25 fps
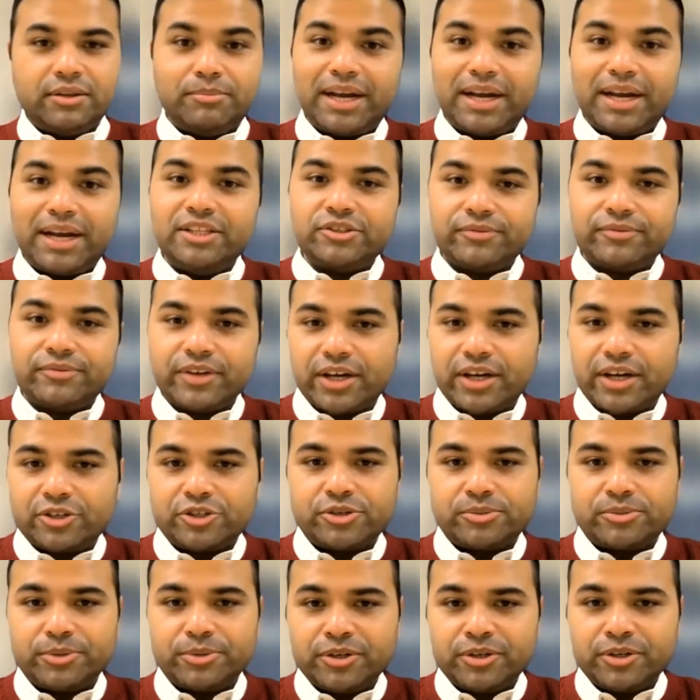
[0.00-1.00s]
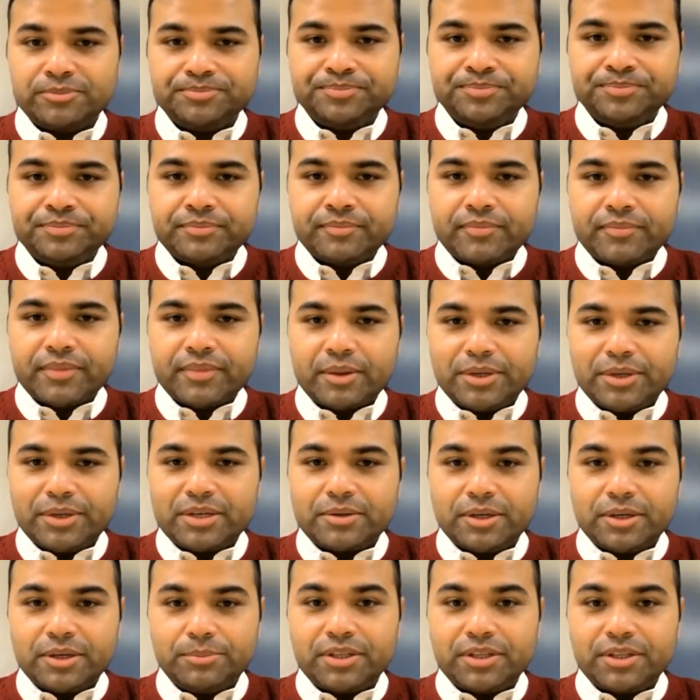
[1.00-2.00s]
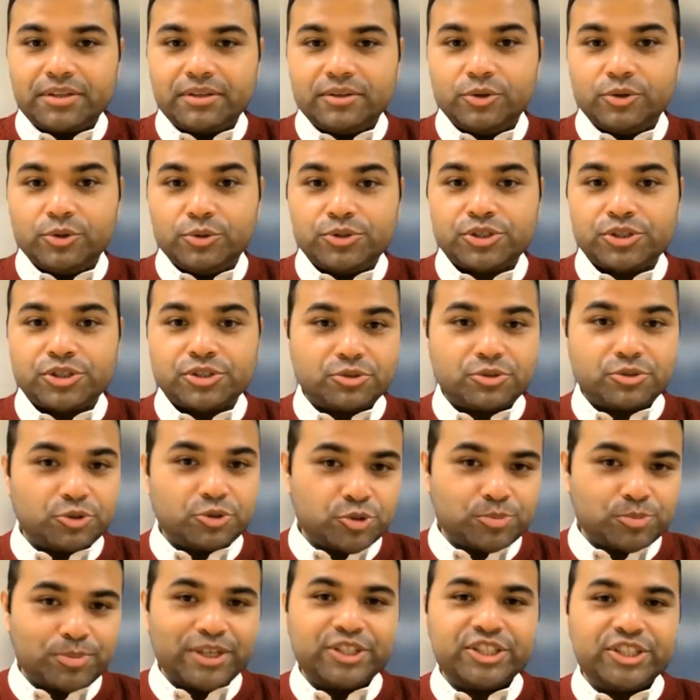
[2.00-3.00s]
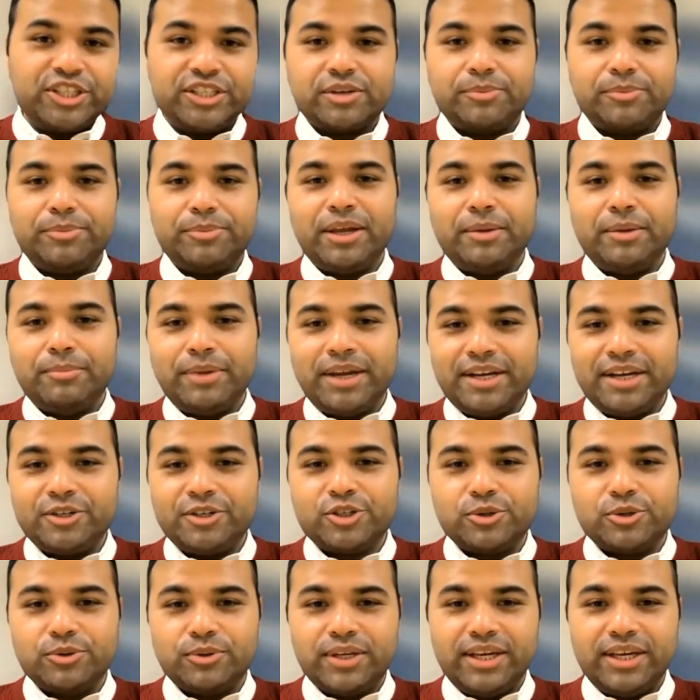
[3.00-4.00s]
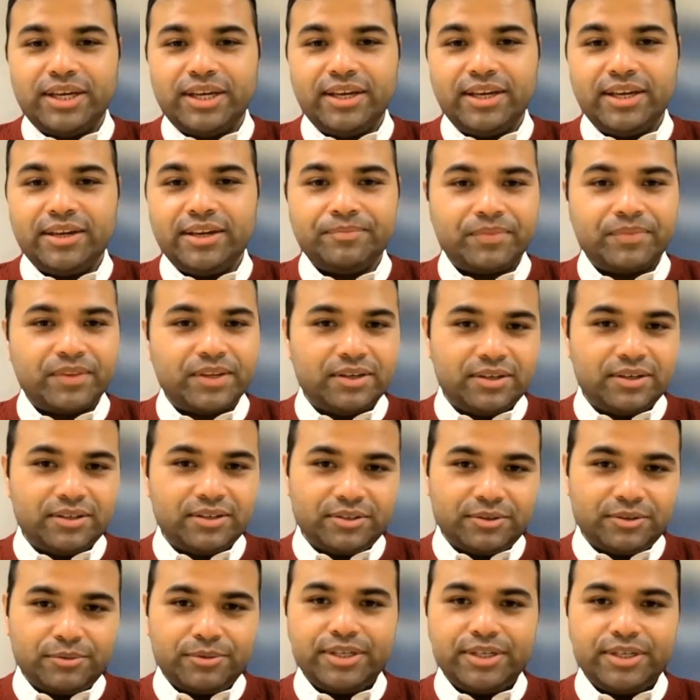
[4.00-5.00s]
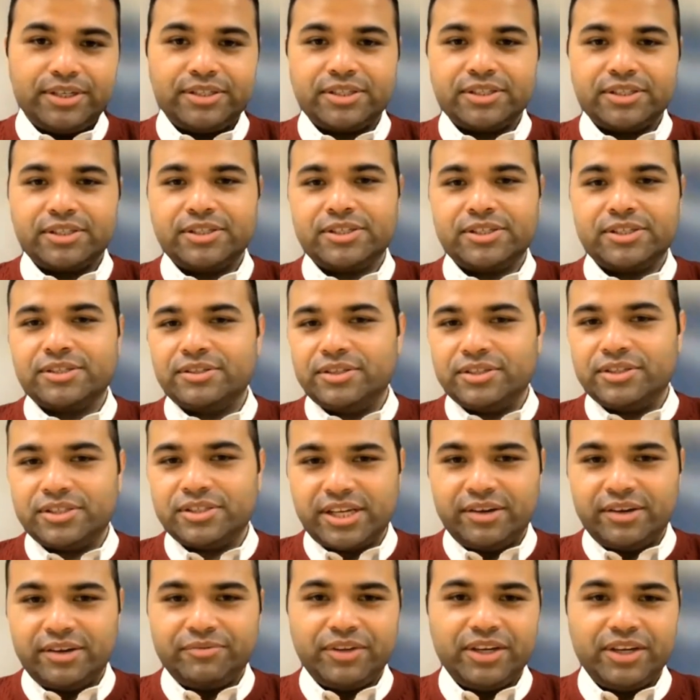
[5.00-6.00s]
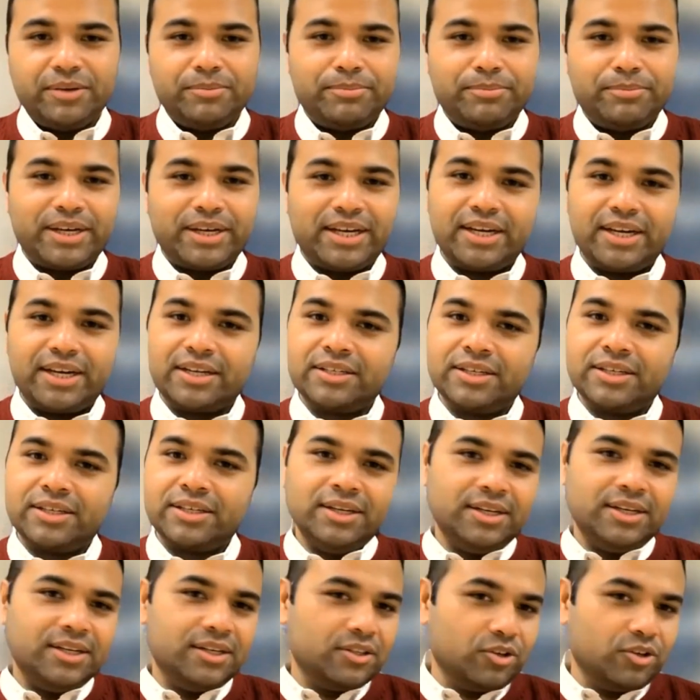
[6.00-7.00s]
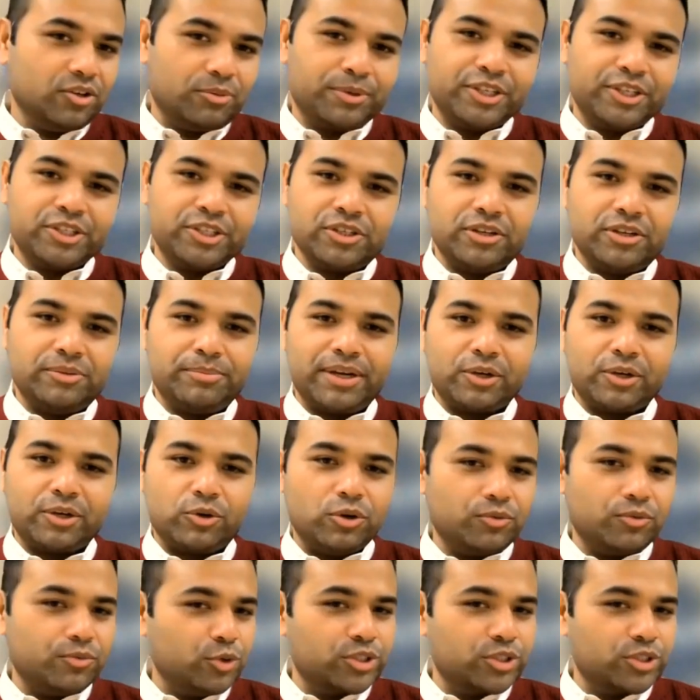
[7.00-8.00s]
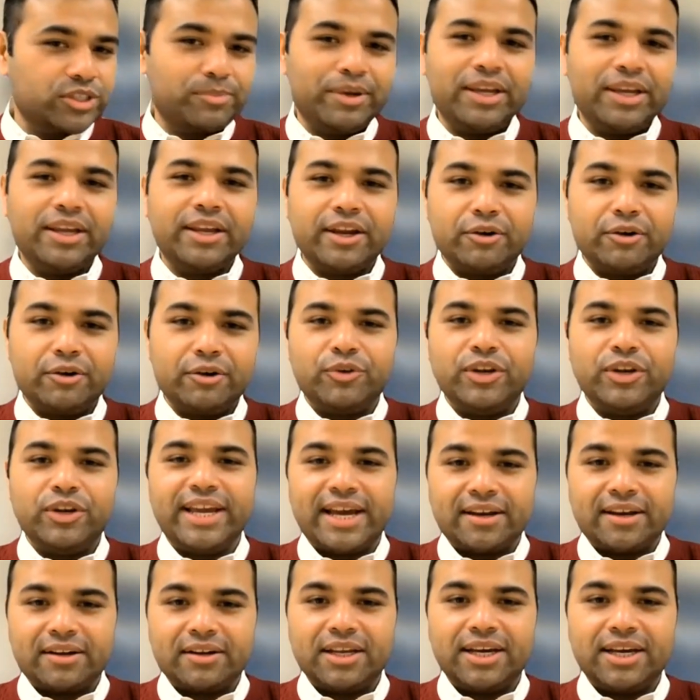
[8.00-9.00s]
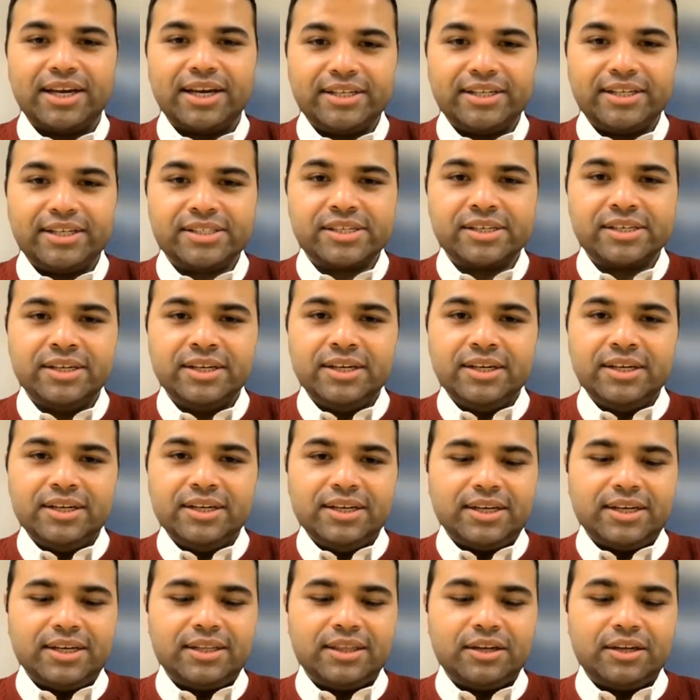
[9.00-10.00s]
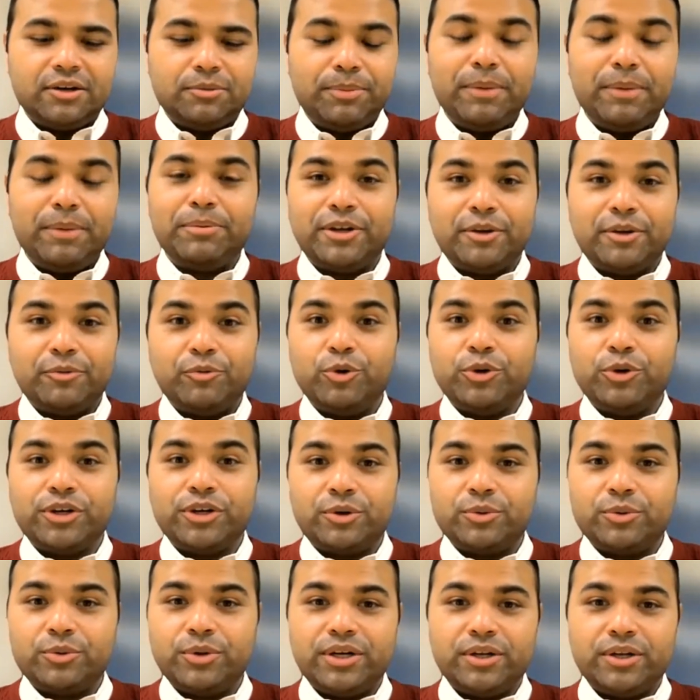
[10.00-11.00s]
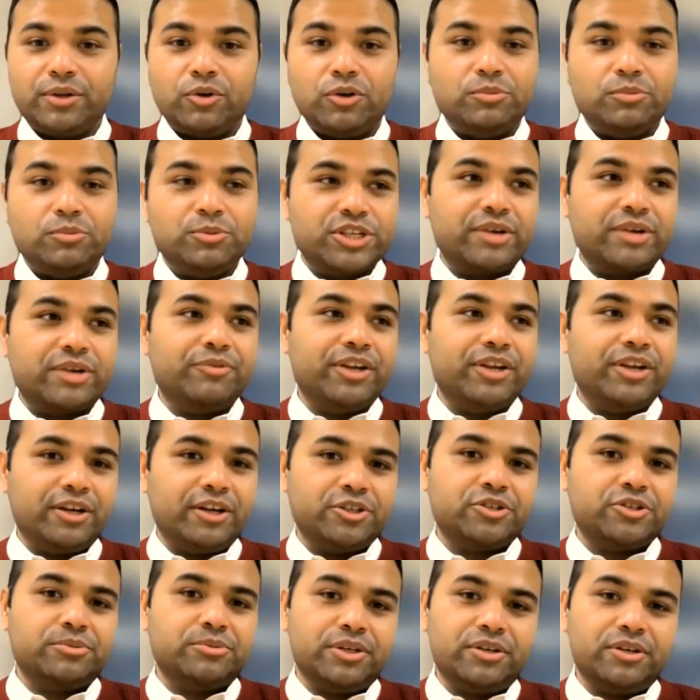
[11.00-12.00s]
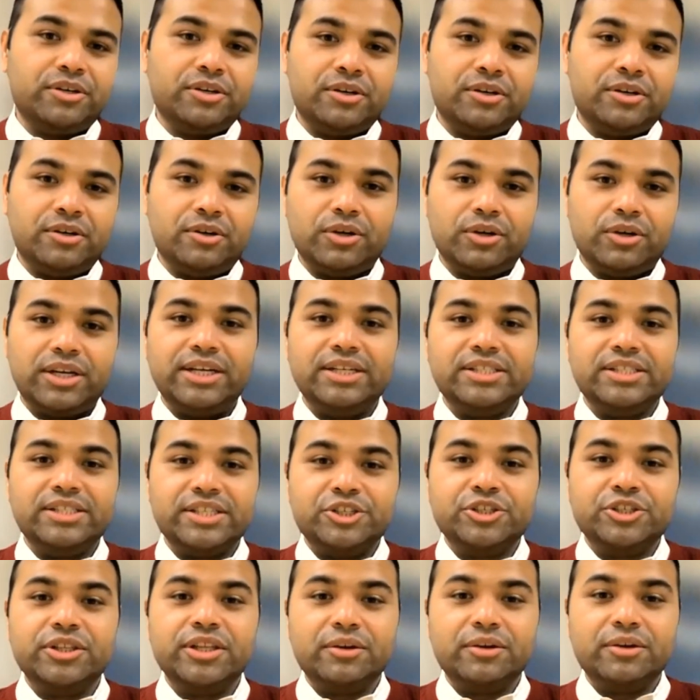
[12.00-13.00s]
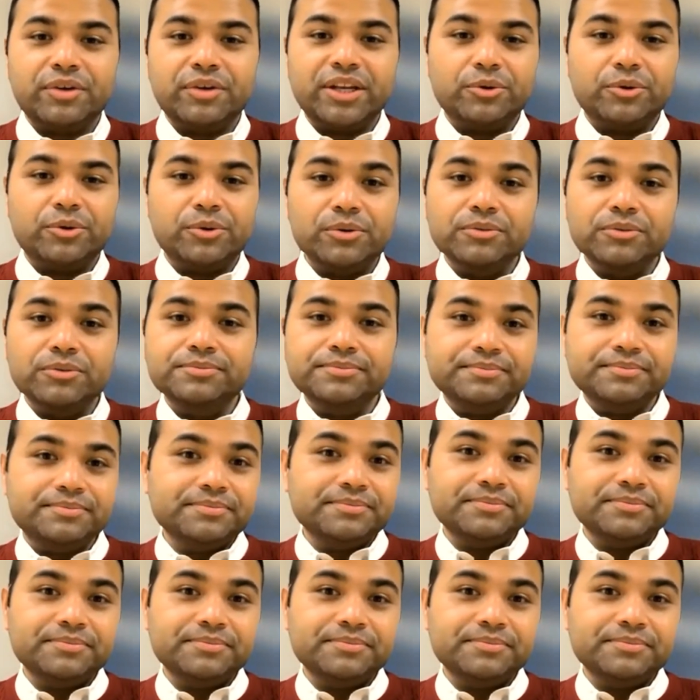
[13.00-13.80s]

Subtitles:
in the minds of the customer. But those spreadsheets are being made slowly. The risks, the safety impact, the operational impact, all of those are being carefully analyzed. And there are people devoted to it in almost every customer organization that we know.